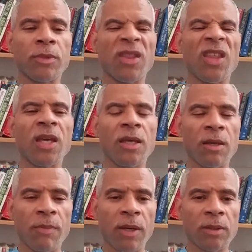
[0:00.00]
thinking
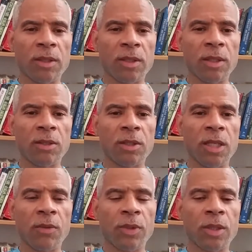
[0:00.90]
about this to
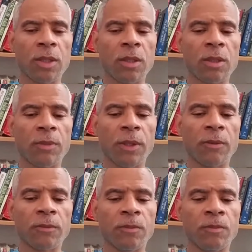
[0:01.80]
understand what he's talking
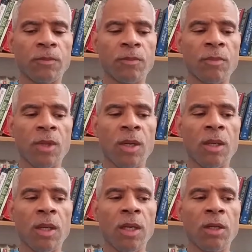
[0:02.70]
about.
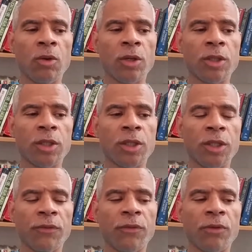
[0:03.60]
And in order to
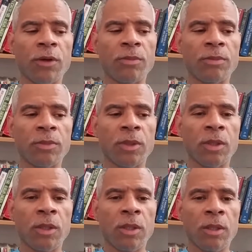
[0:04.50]
shift from
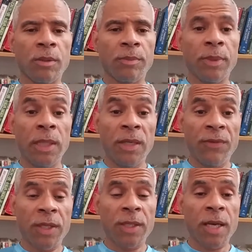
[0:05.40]

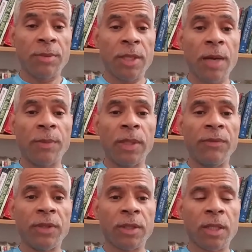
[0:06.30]
believing in time to not
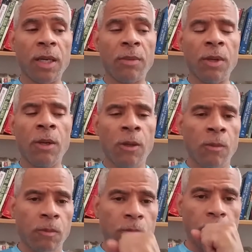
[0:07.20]
believing in time,
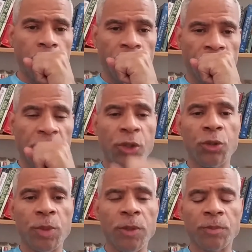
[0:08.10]

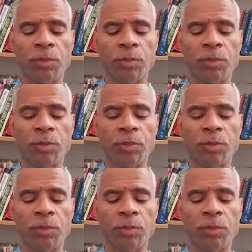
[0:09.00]
excuse me,